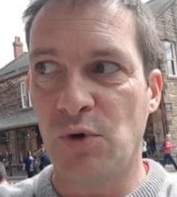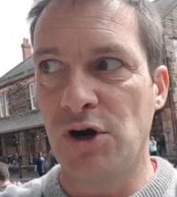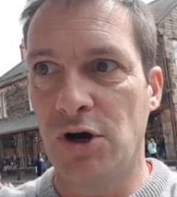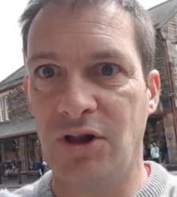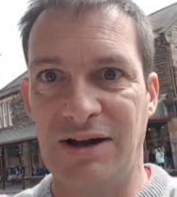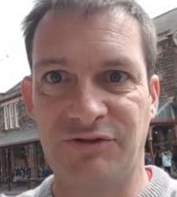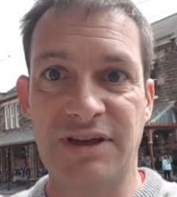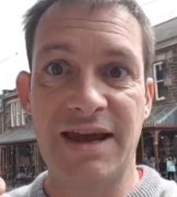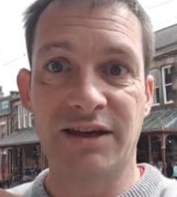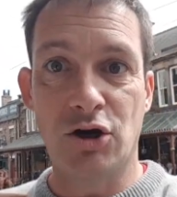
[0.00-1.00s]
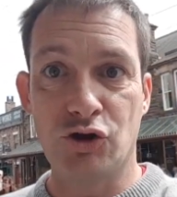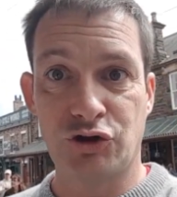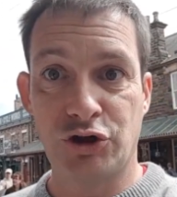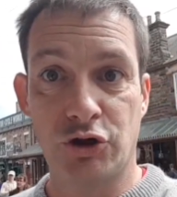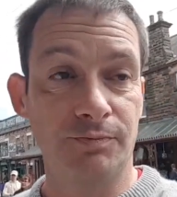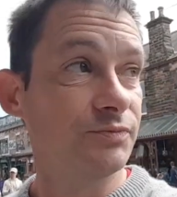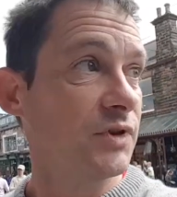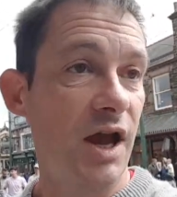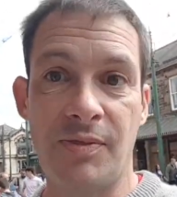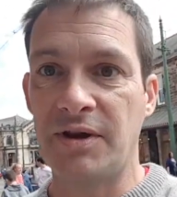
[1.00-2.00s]
we all have to get in costume
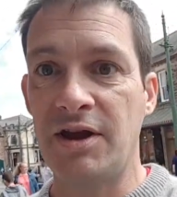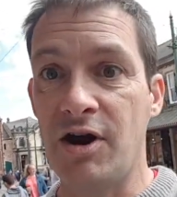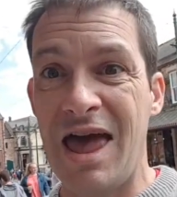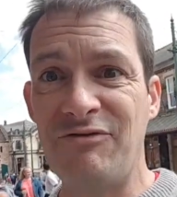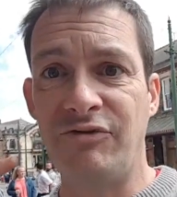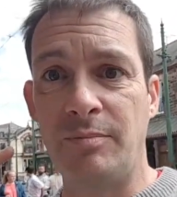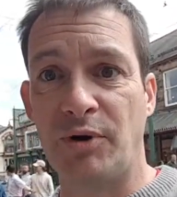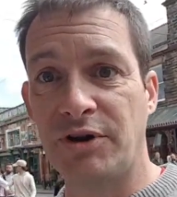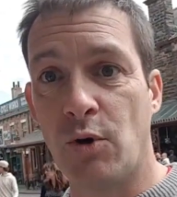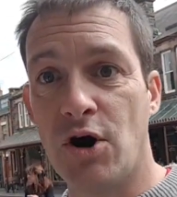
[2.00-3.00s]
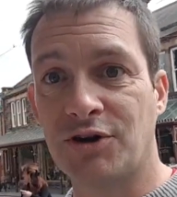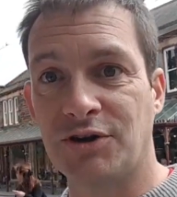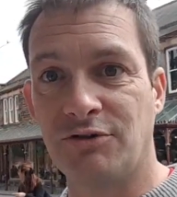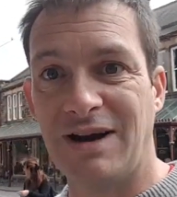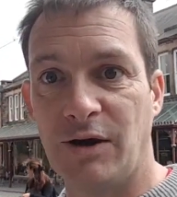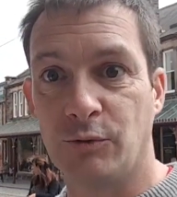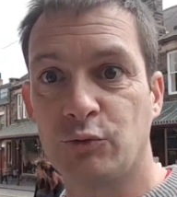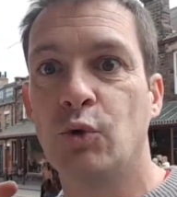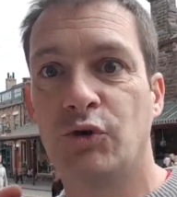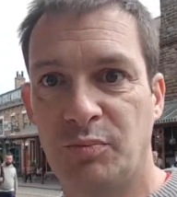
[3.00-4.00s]
and then everybody walking
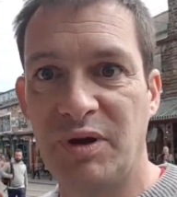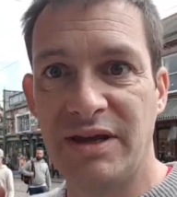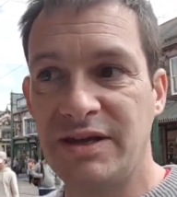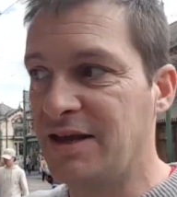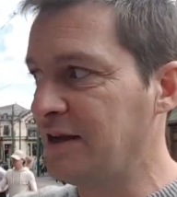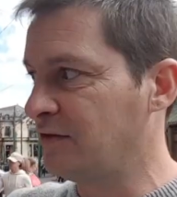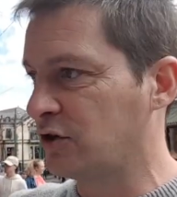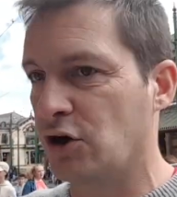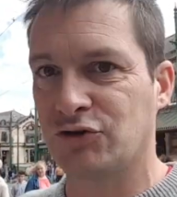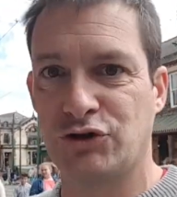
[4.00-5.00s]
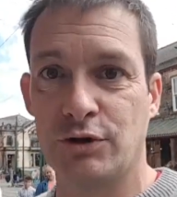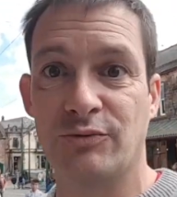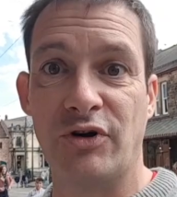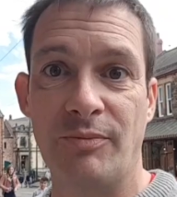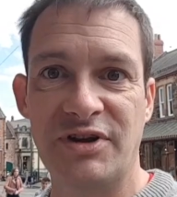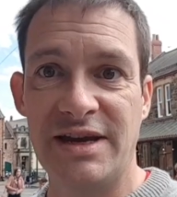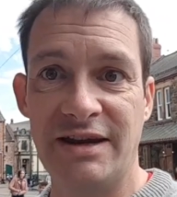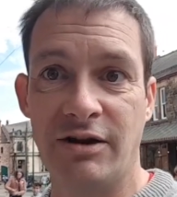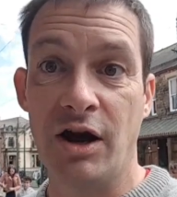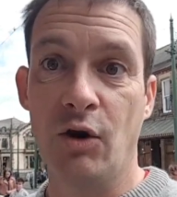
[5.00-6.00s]
around would be in the costume from the
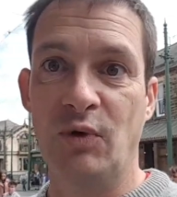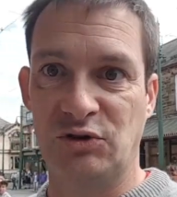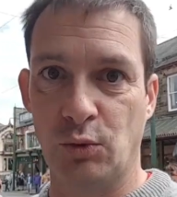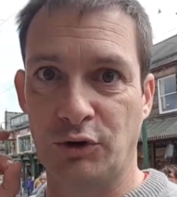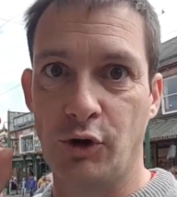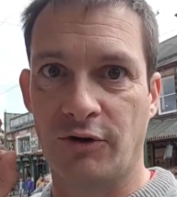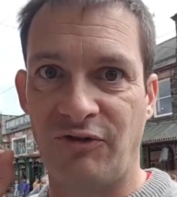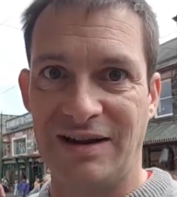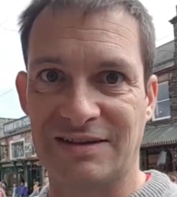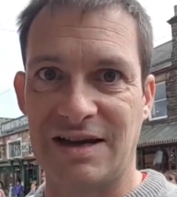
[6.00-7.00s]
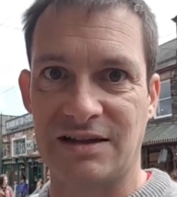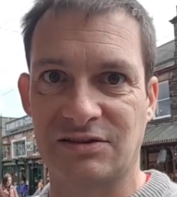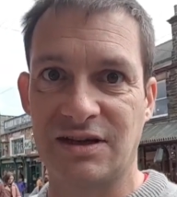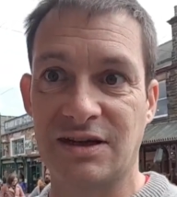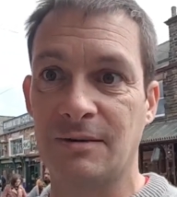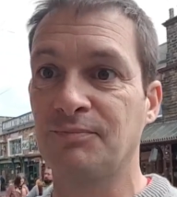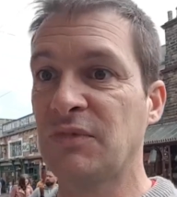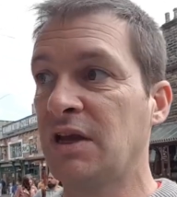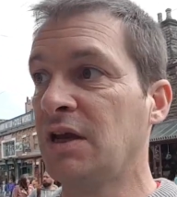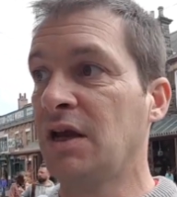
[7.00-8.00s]
era, which would look fantastic
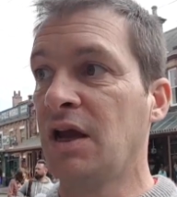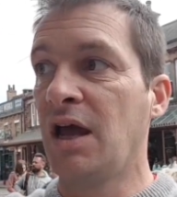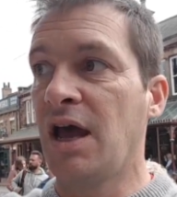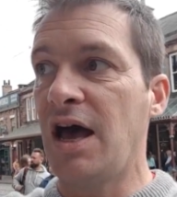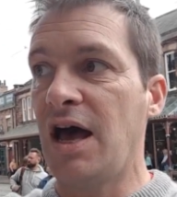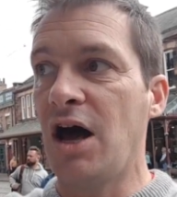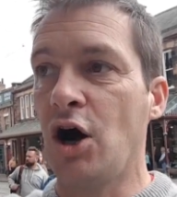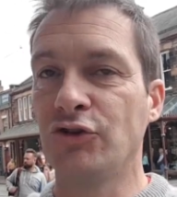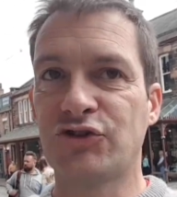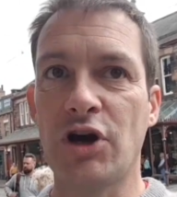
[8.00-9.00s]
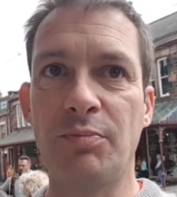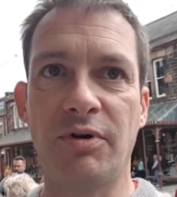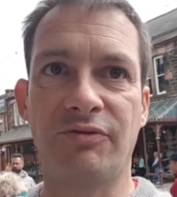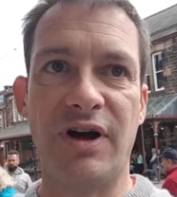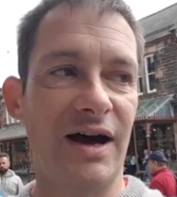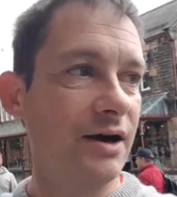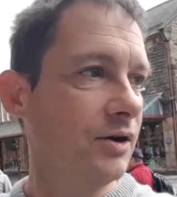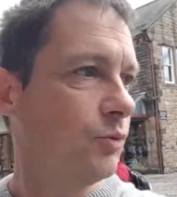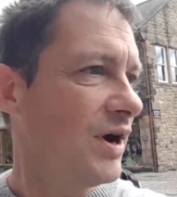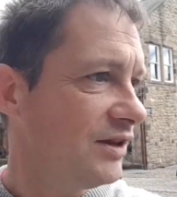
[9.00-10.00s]
on top of that,
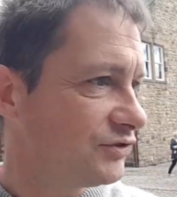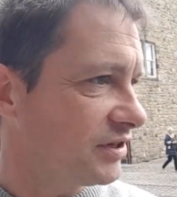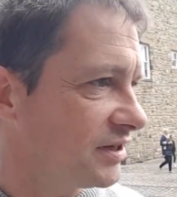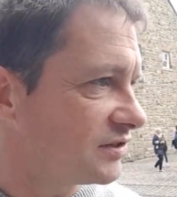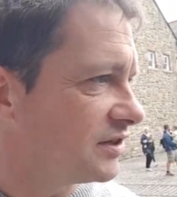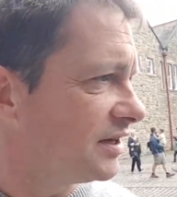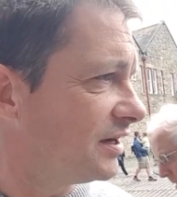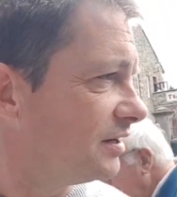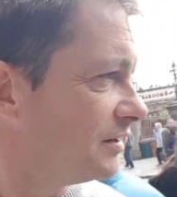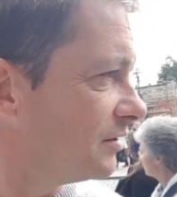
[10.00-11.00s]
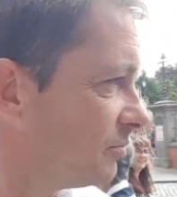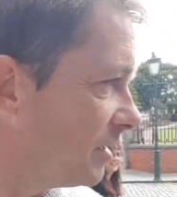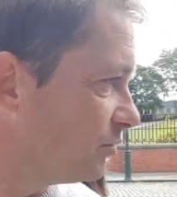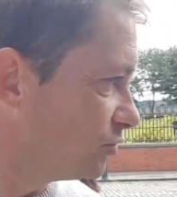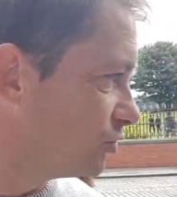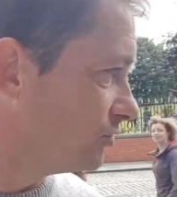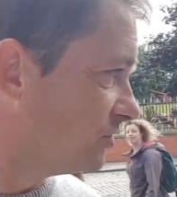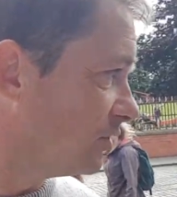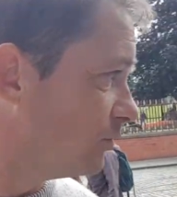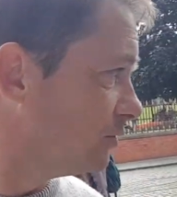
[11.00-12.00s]
what else did I say people should
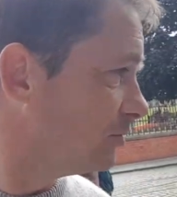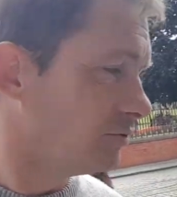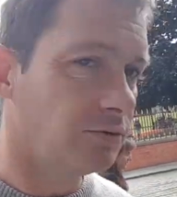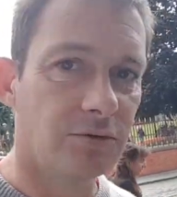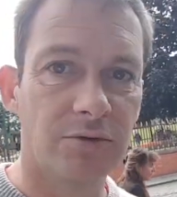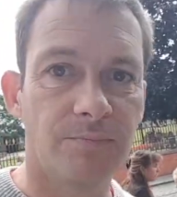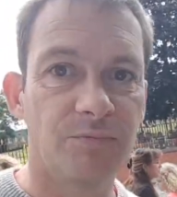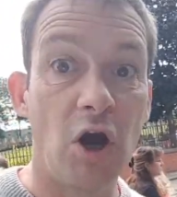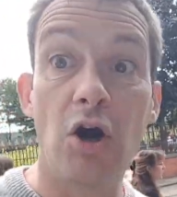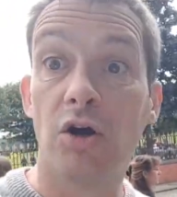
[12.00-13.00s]
do? Uh,